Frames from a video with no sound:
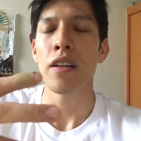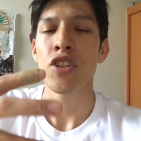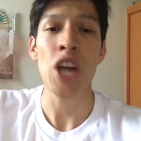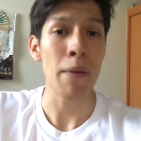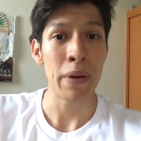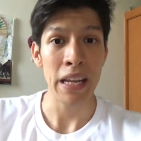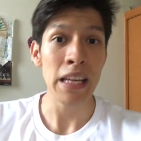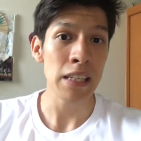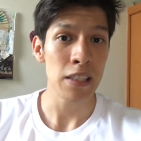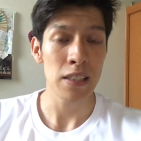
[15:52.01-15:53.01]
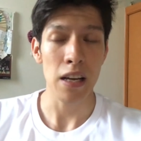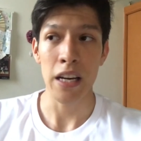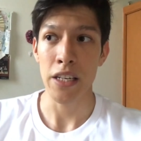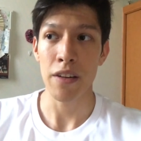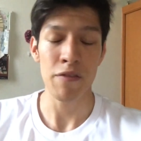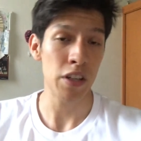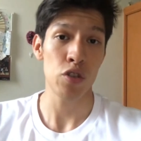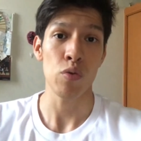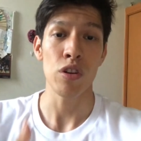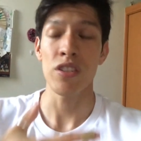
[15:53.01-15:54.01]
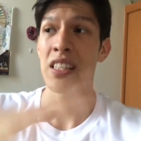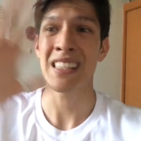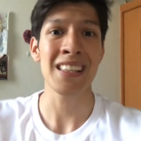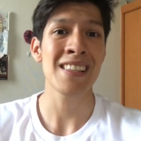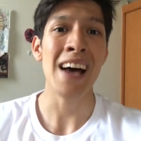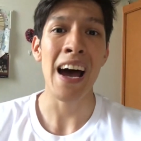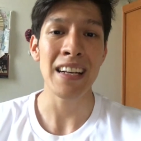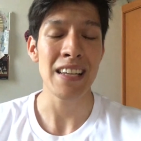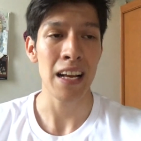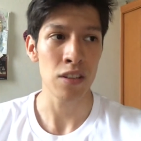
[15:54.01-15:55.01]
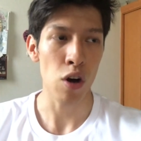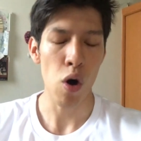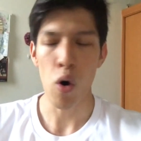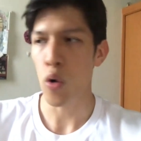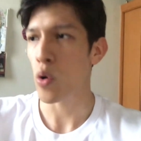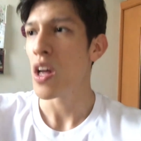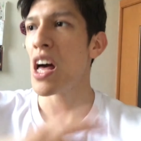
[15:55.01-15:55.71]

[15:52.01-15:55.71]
Japanese individuals, the society as a whole,